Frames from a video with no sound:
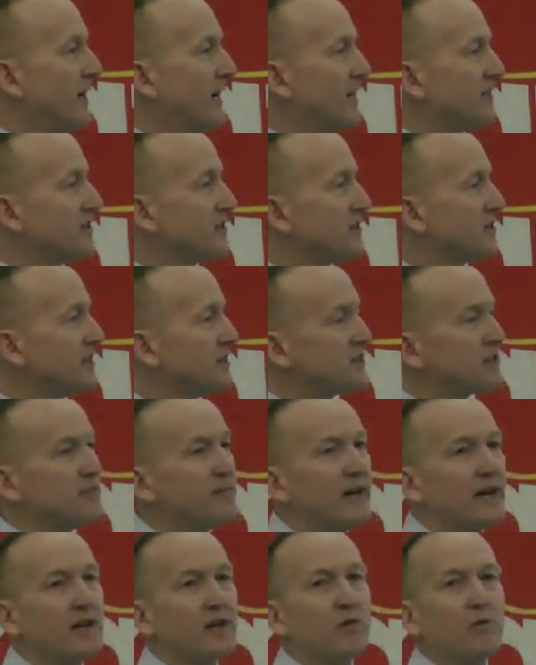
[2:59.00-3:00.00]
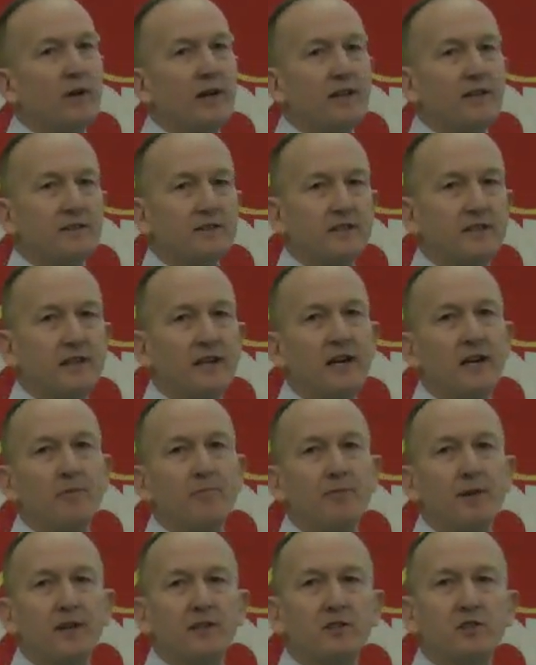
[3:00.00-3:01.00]
as a systematic way to deny
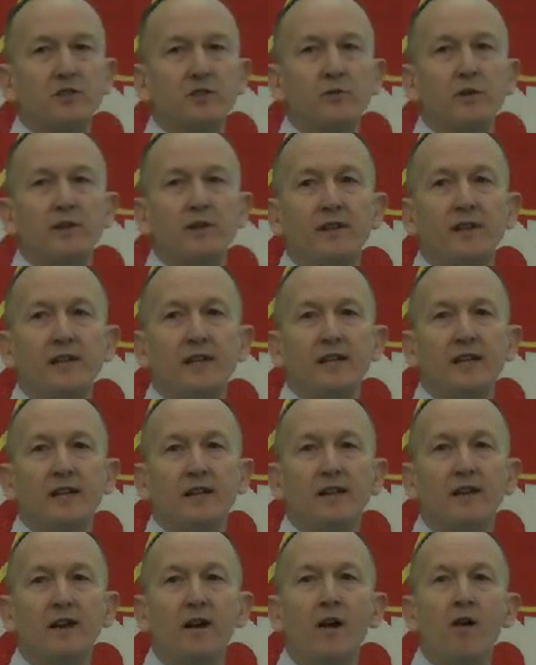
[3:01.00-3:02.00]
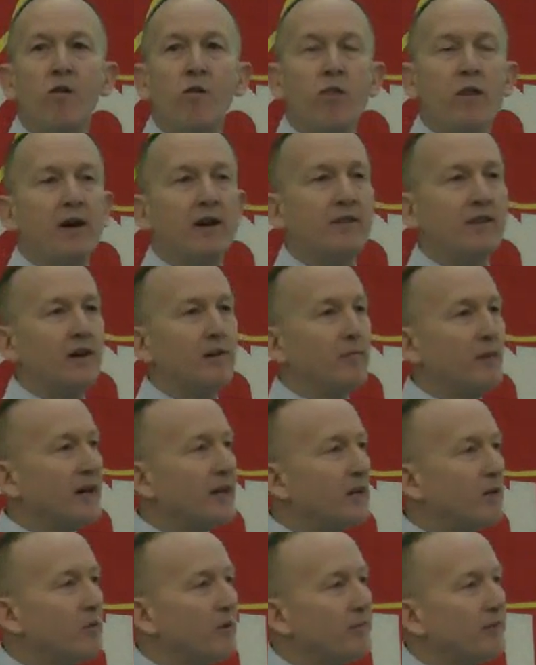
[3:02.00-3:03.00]
patients they need. And their
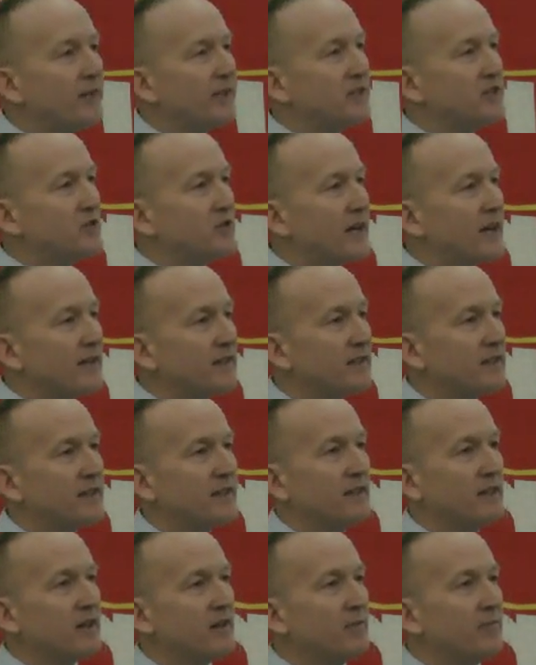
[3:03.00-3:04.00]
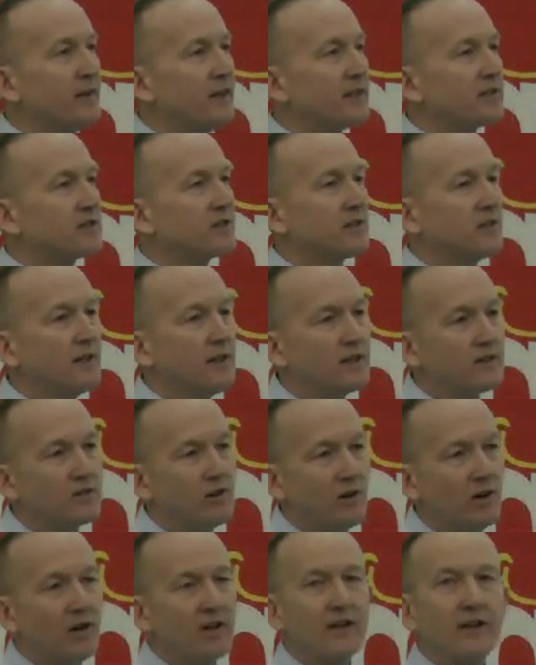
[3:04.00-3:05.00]
money will be extracted in little bits to
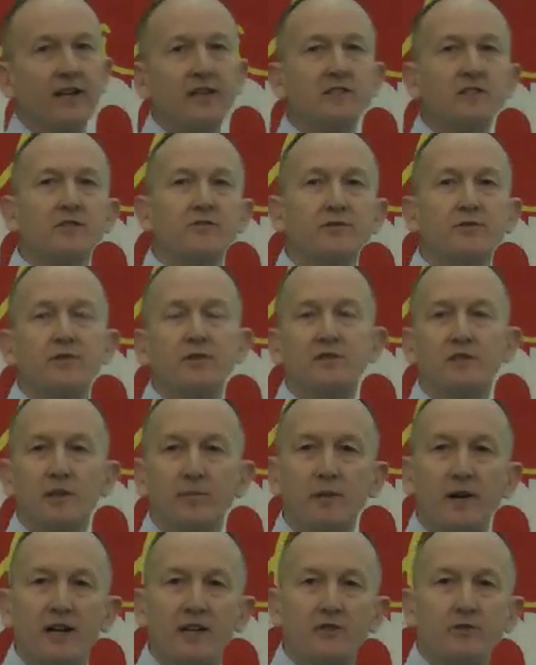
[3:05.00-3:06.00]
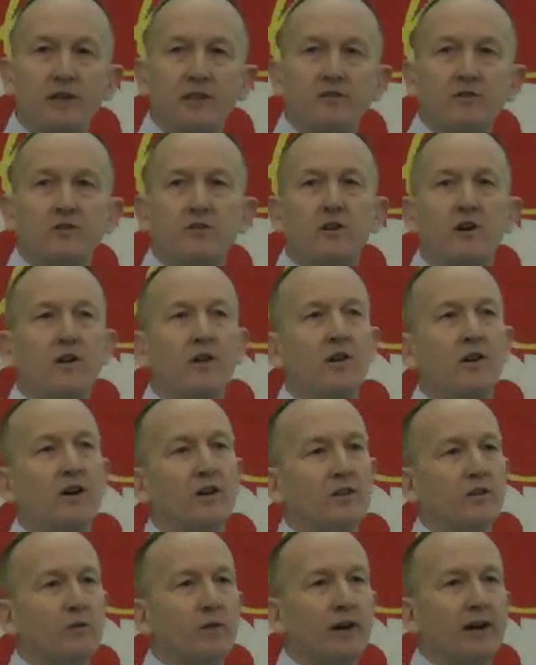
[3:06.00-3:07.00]
all kinds of subcontractors all
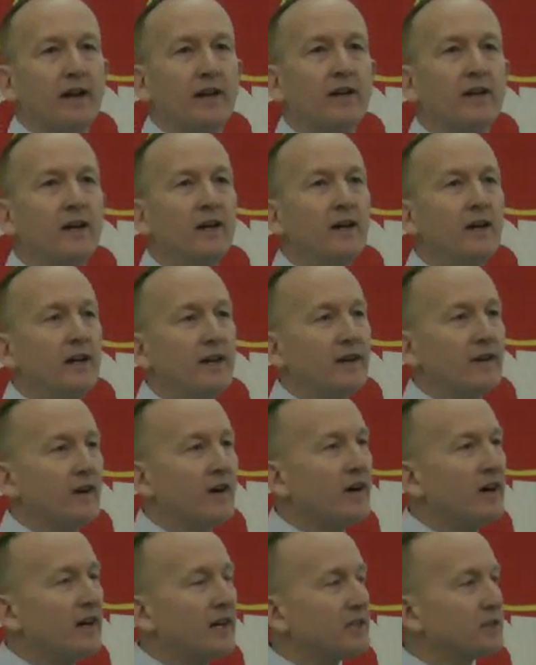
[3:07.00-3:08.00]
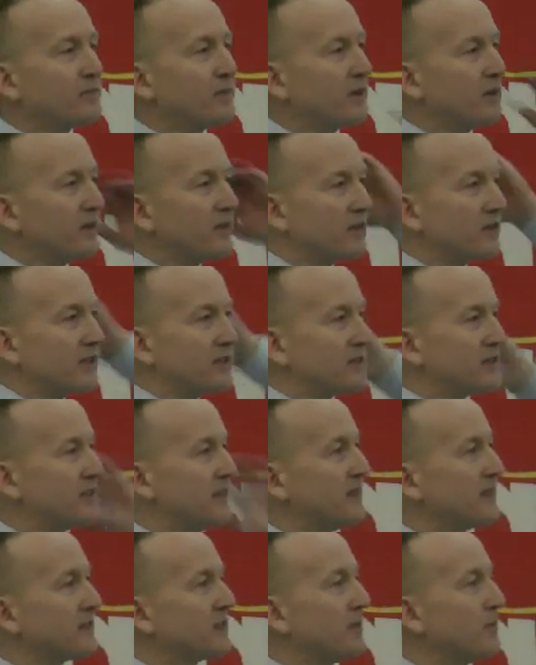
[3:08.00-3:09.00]
along the way. In our hospital, you can see
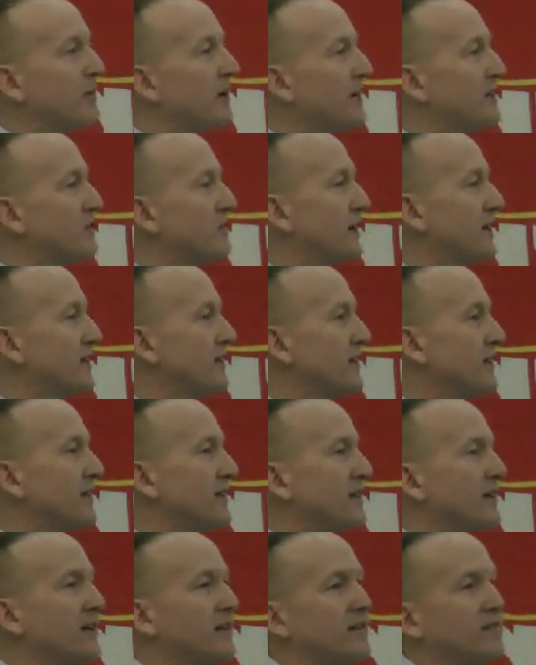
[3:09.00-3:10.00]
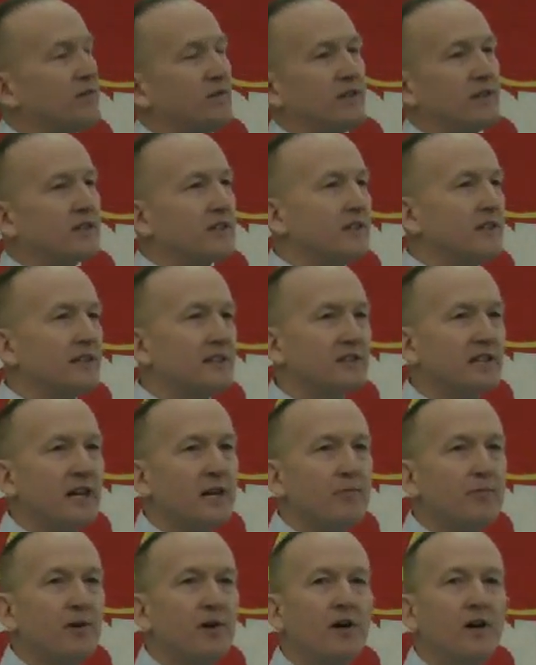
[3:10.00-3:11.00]
the subcontracting as an
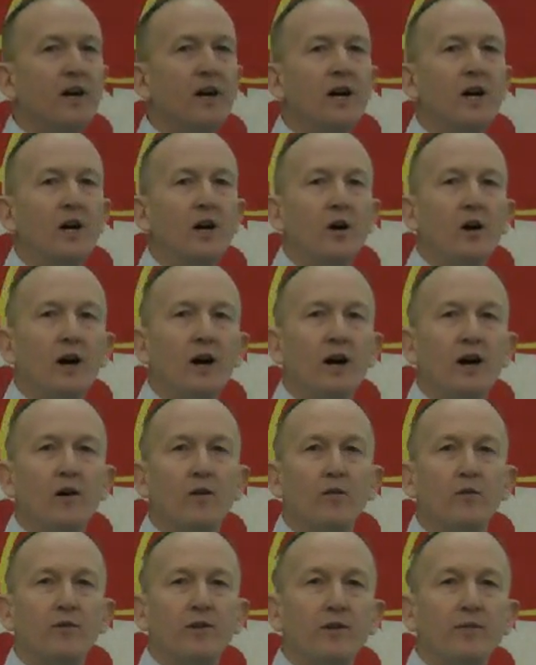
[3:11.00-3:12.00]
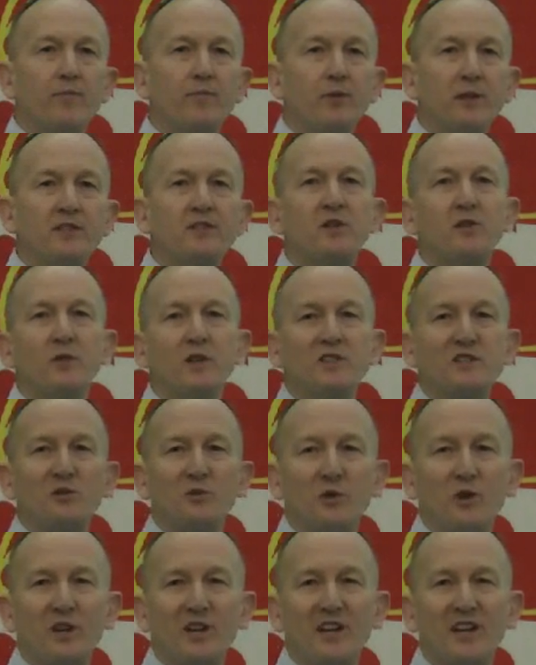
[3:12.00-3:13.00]
example. The printer
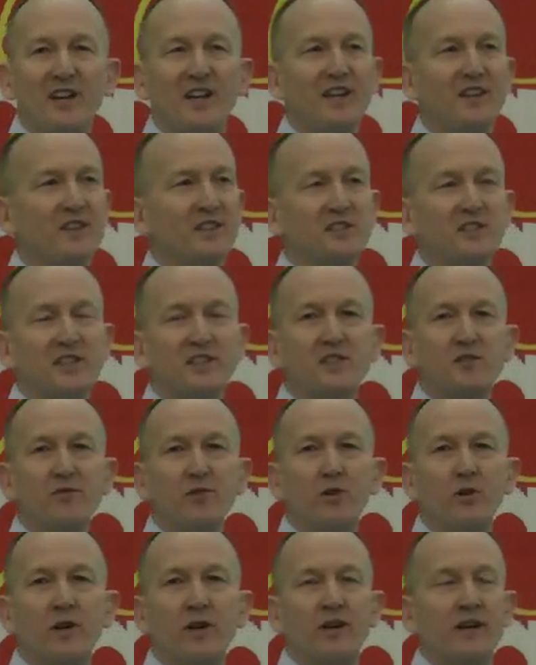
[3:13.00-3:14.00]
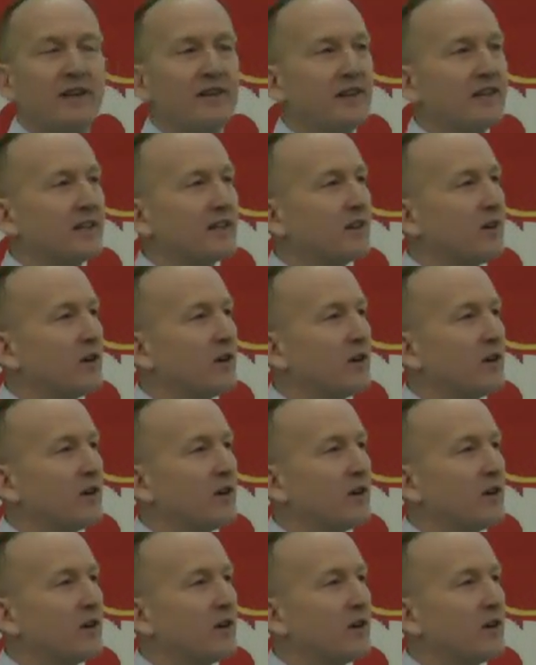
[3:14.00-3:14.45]
wasn't working on the 6th floor, and